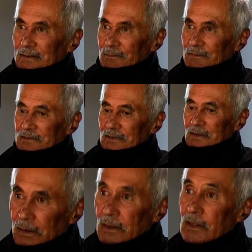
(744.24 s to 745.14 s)
I had
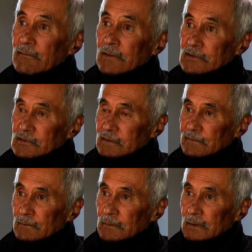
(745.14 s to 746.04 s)
to leave actually
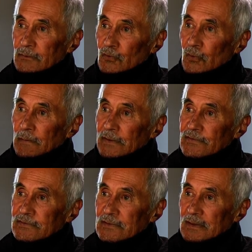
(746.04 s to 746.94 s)
for about 12
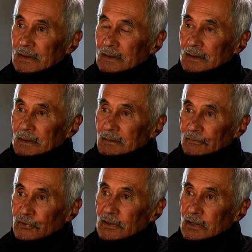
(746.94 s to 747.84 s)
months,
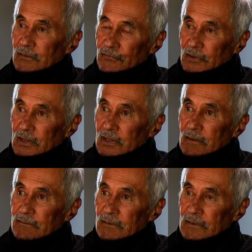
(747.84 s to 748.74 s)
free
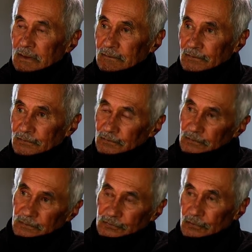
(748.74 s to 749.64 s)
leave,
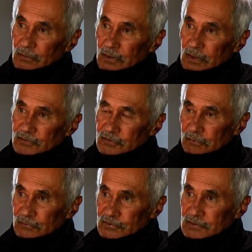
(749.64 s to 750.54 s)
through the
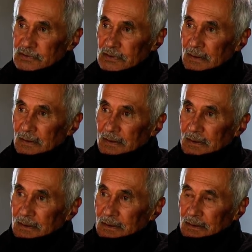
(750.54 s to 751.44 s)
services.
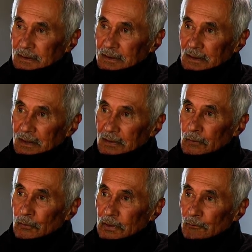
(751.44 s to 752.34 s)
You can go
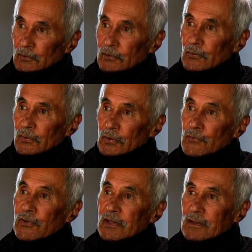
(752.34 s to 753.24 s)
anywhere you want to do on a
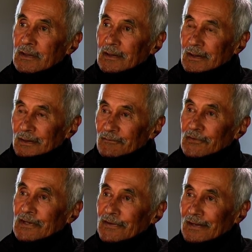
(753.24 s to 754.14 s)
train for
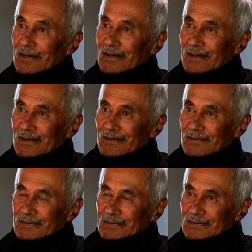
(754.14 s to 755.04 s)
nothing.
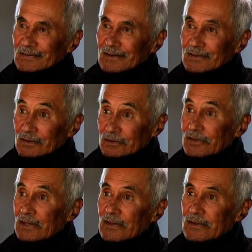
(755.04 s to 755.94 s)
Yeah, and I did
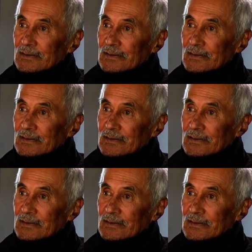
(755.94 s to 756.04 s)
that.